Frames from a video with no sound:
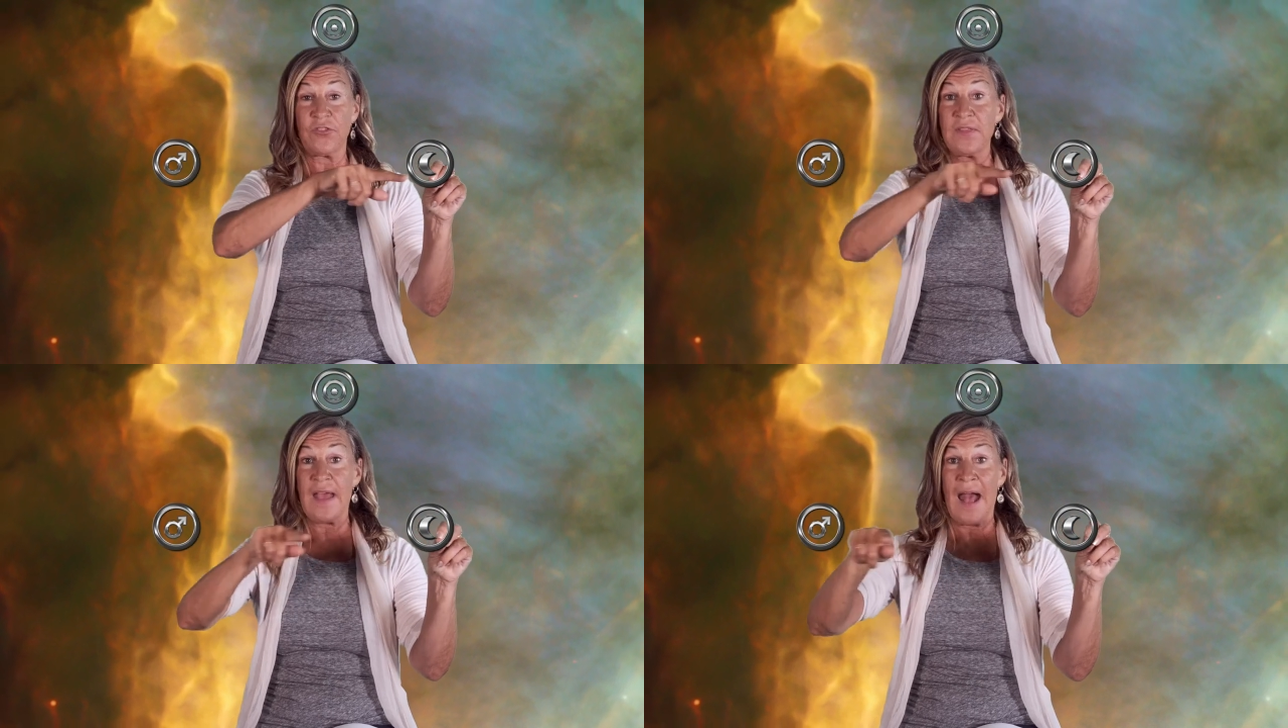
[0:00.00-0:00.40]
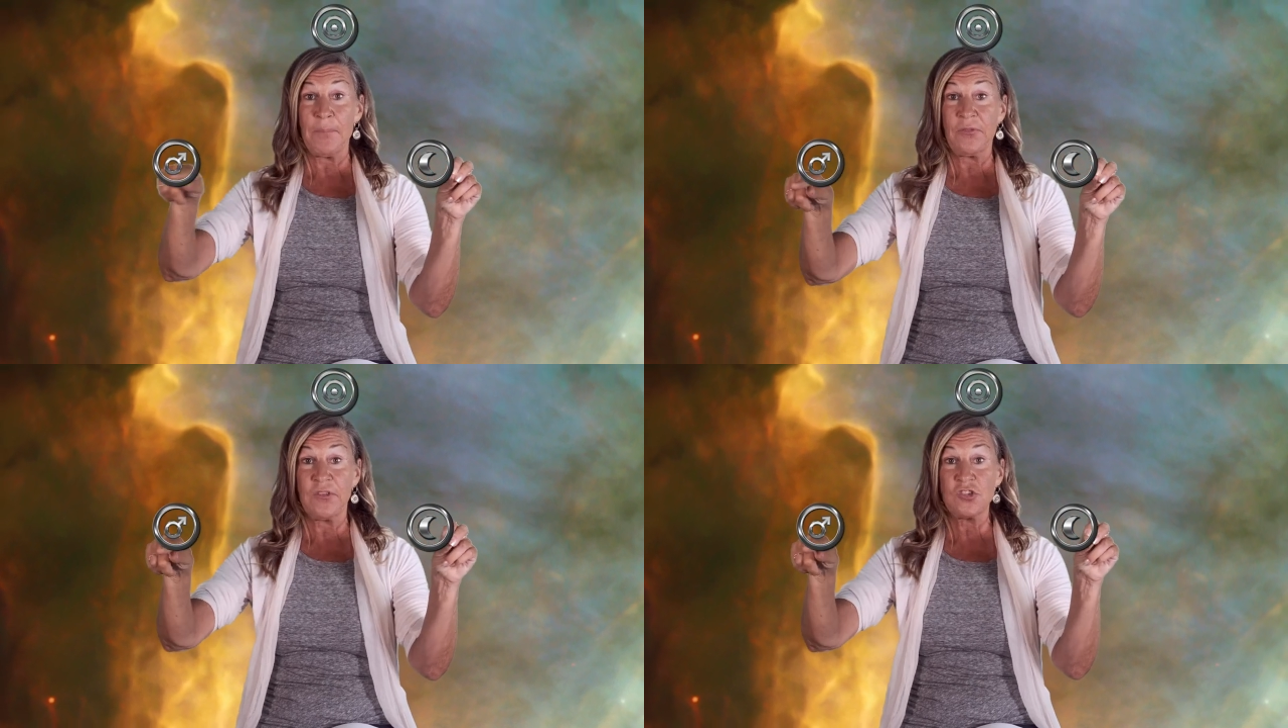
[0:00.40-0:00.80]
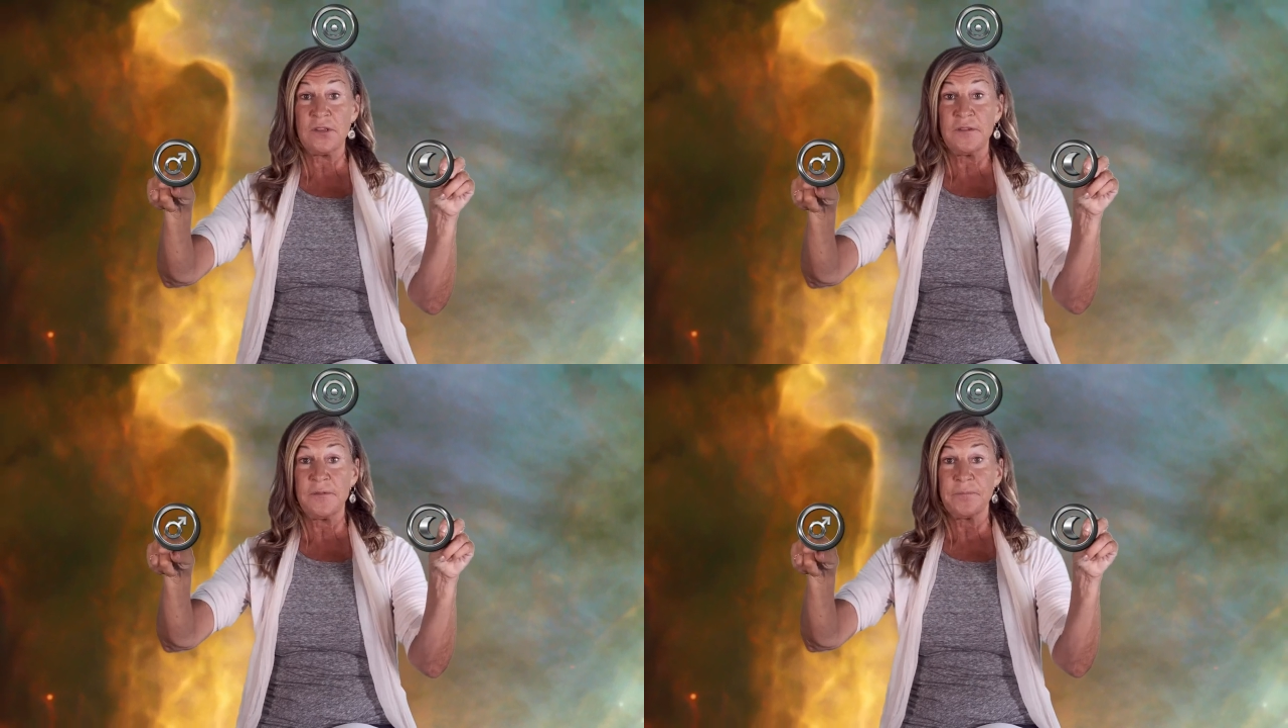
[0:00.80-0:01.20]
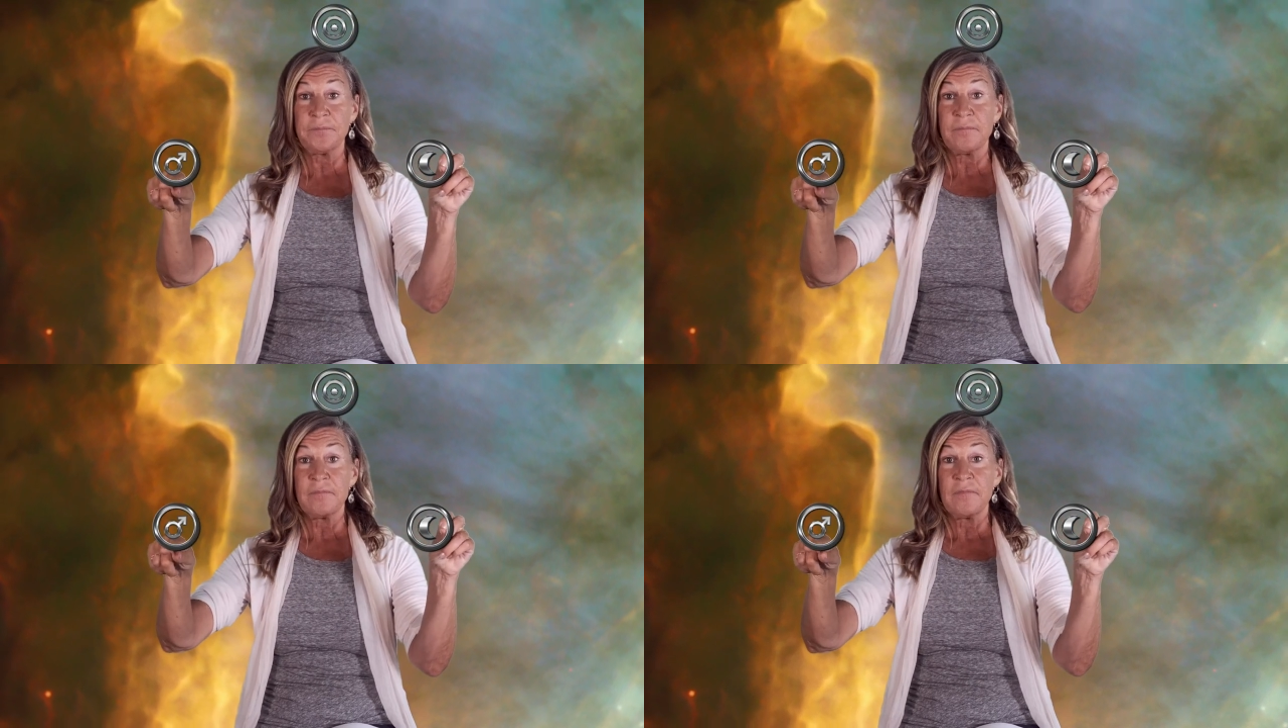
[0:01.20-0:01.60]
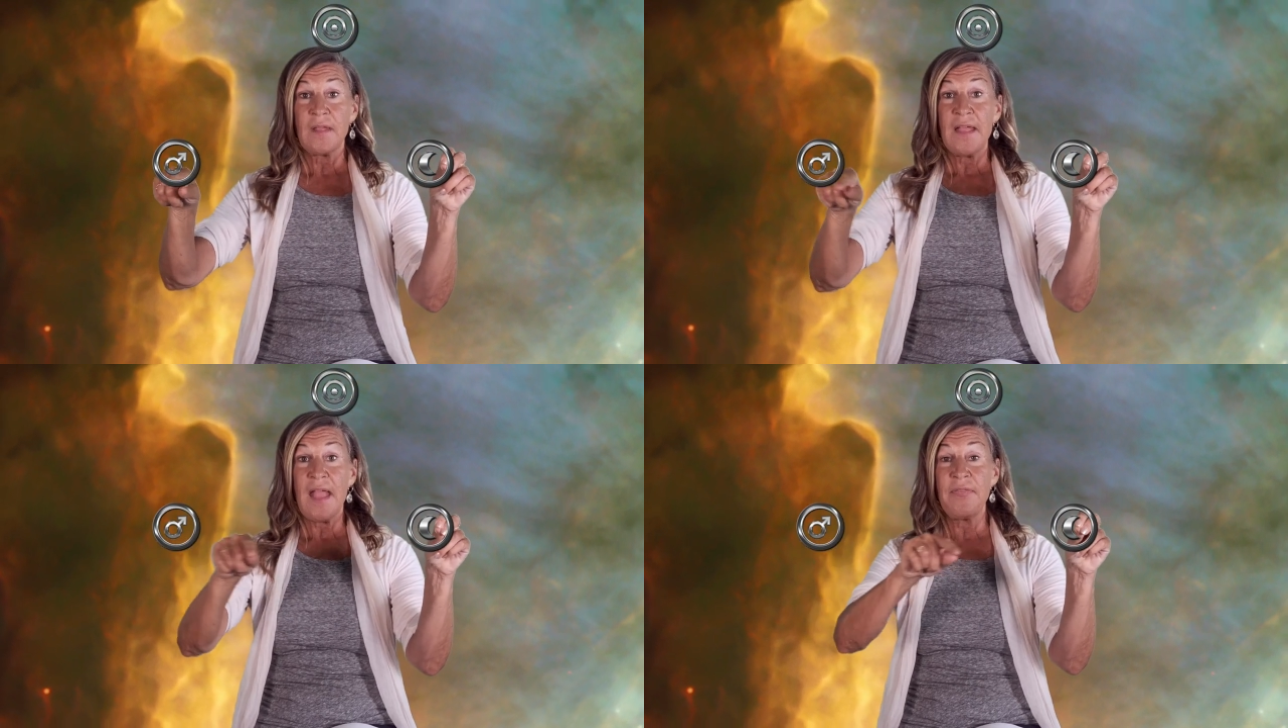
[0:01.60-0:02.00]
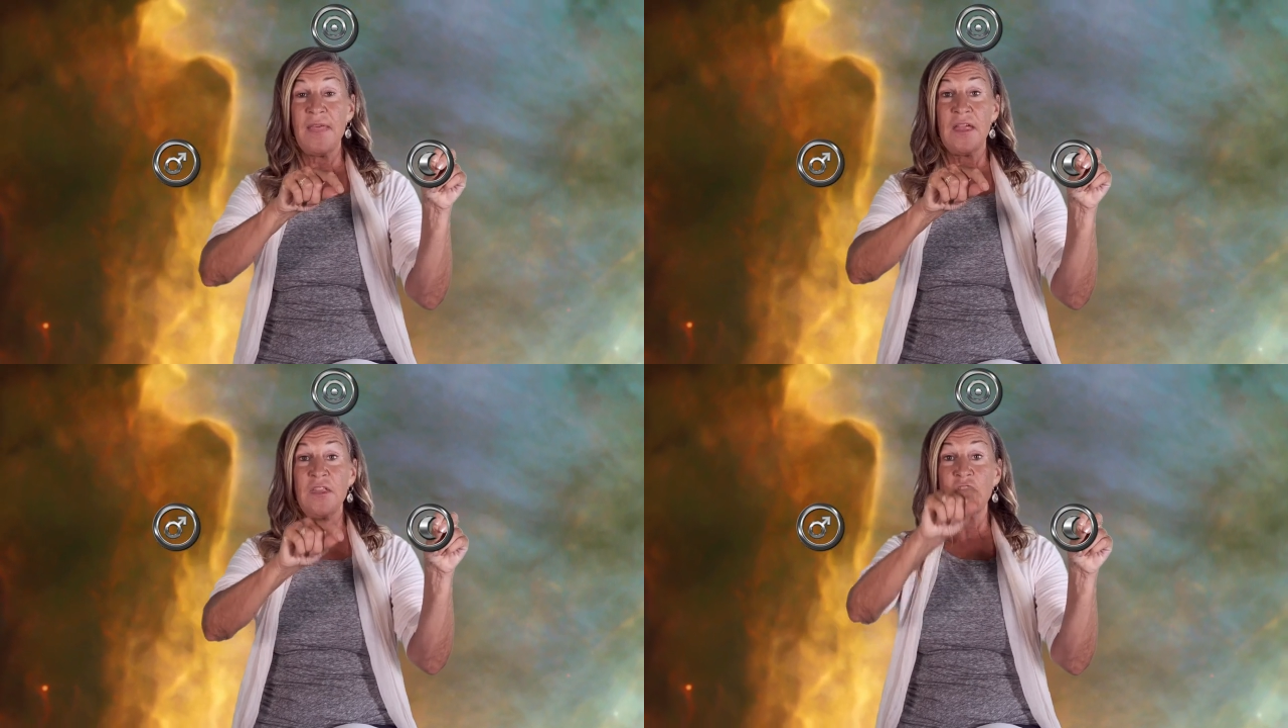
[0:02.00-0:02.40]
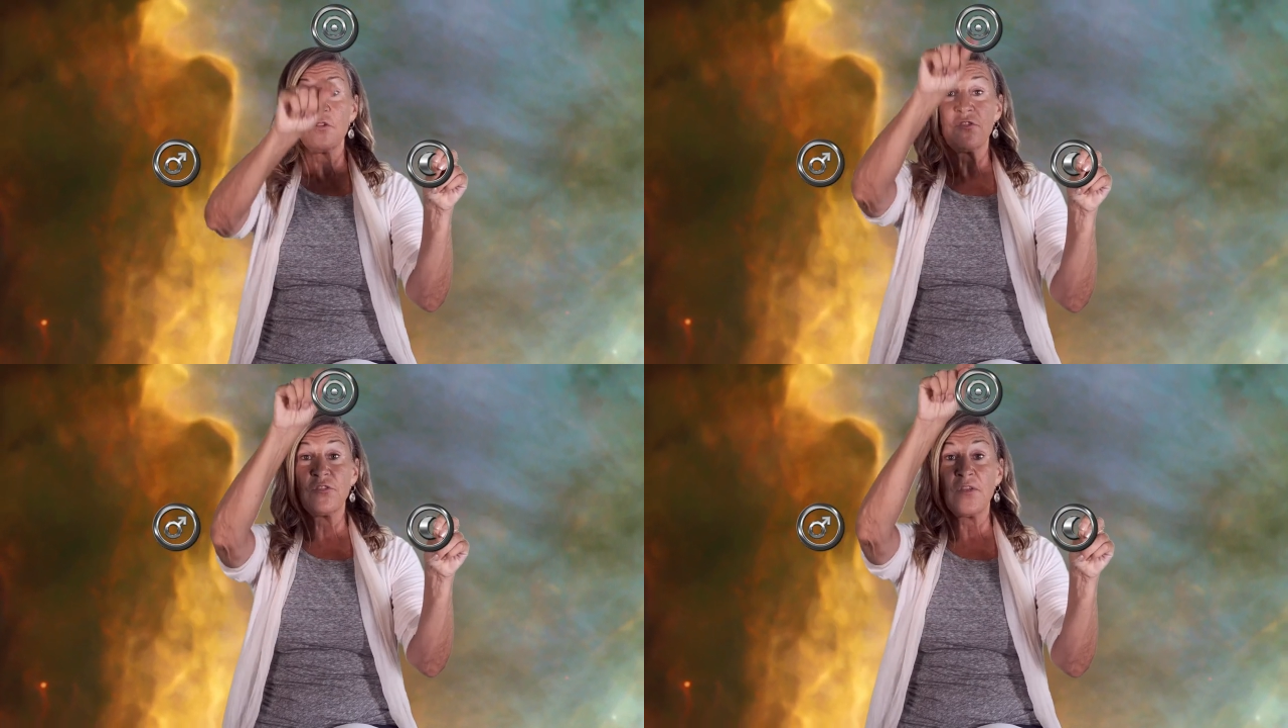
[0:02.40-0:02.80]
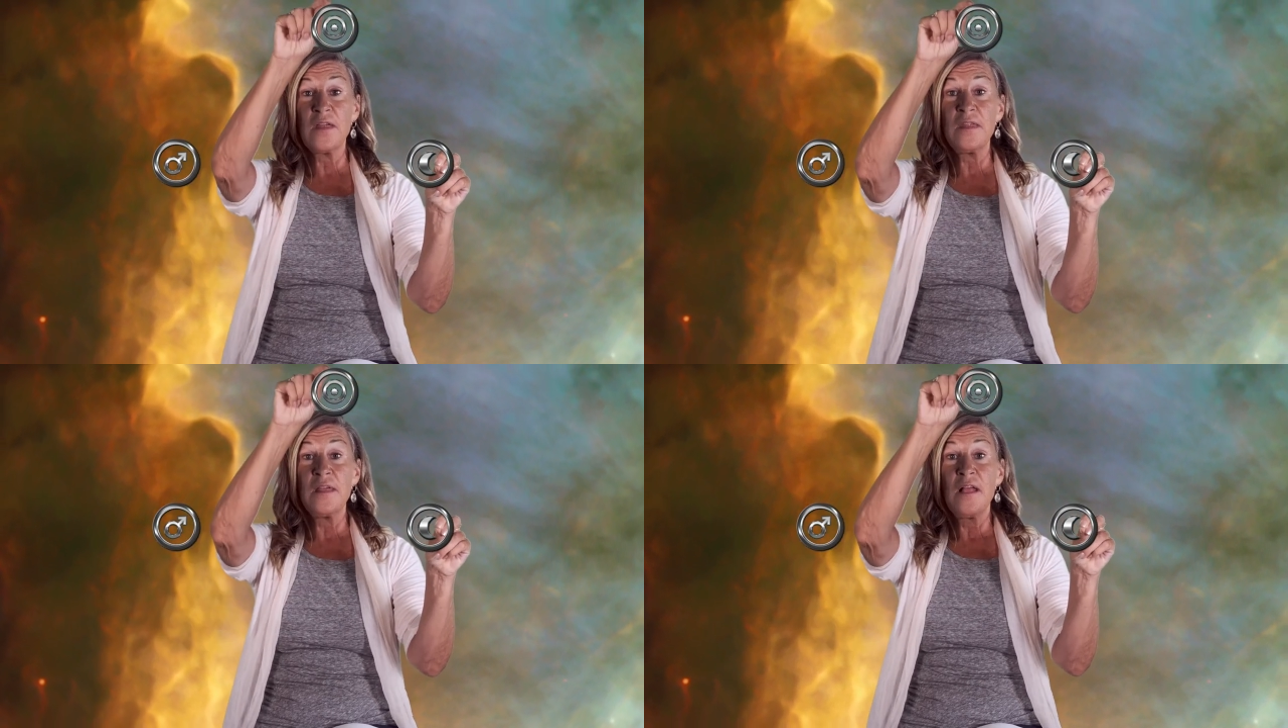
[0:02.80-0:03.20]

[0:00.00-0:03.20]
See the opposition? And then here's the sun.